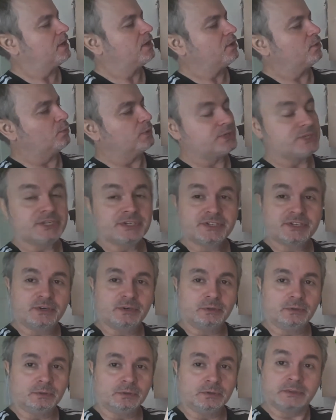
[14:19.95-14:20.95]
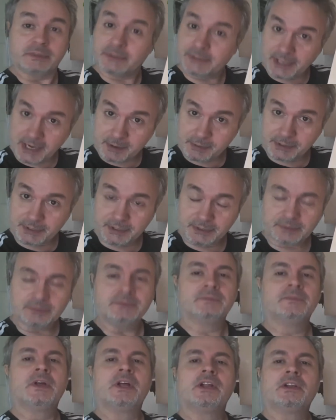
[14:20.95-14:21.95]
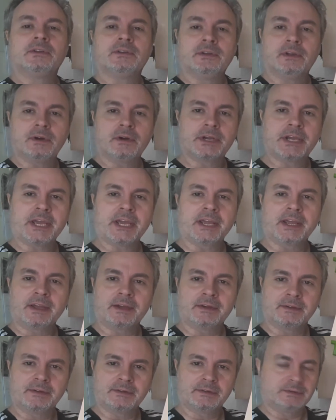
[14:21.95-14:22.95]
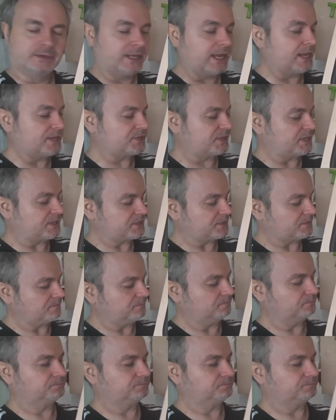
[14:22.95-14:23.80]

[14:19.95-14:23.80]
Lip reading: which is called, now I know, locking gasket.